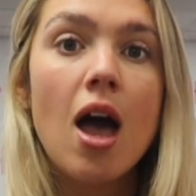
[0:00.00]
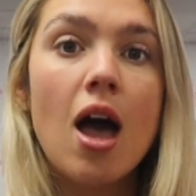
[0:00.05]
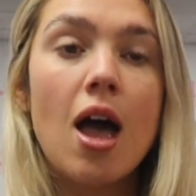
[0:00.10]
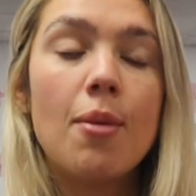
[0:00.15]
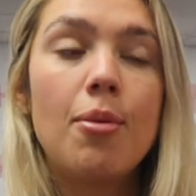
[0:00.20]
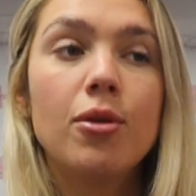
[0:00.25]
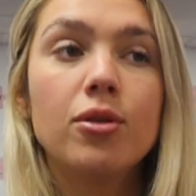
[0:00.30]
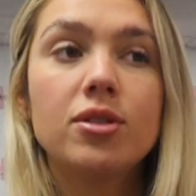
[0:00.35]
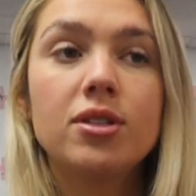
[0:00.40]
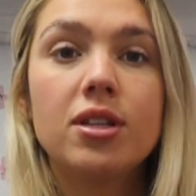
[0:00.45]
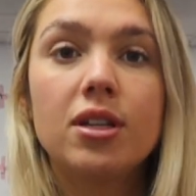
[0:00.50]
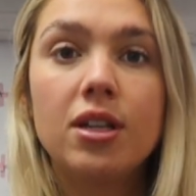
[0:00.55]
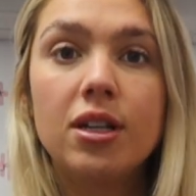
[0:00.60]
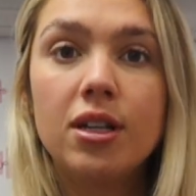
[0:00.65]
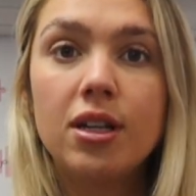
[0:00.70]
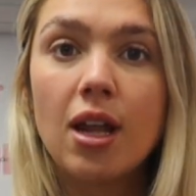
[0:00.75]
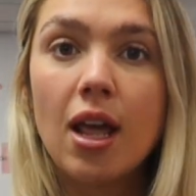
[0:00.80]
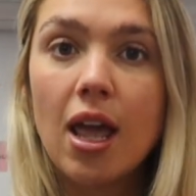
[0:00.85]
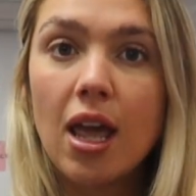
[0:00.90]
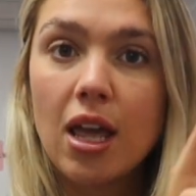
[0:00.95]
I
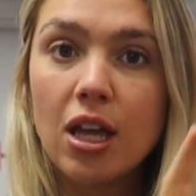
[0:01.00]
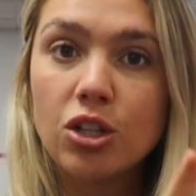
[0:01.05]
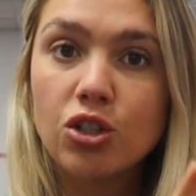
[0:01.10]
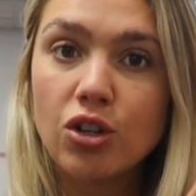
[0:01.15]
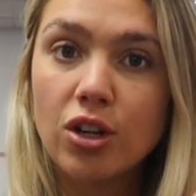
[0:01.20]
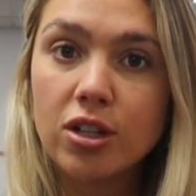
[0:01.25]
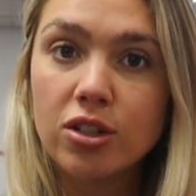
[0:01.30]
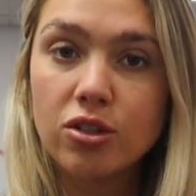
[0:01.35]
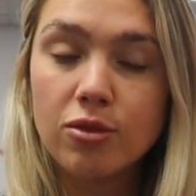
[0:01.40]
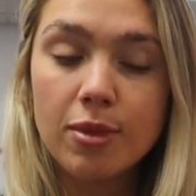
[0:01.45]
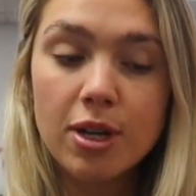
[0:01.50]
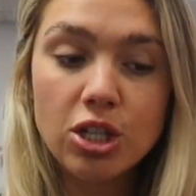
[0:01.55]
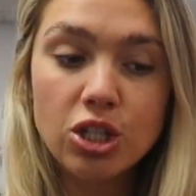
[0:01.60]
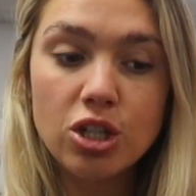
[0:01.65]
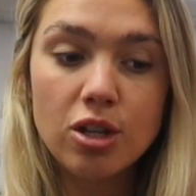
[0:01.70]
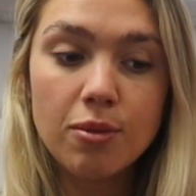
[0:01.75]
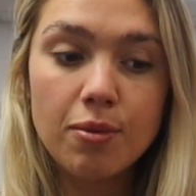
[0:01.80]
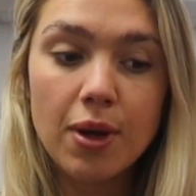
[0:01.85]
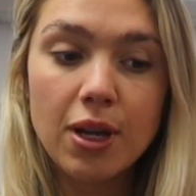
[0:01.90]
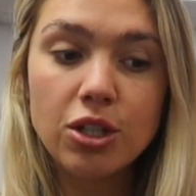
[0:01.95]
posted a
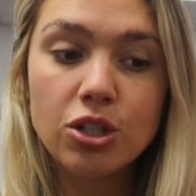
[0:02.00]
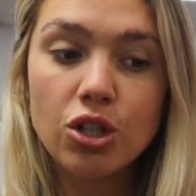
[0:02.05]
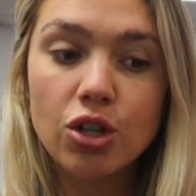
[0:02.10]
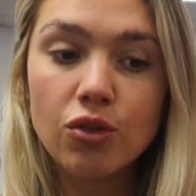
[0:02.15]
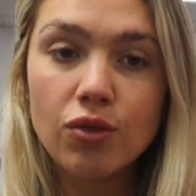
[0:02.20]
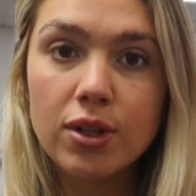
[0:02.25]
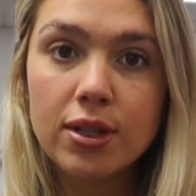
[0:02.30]
transformation picture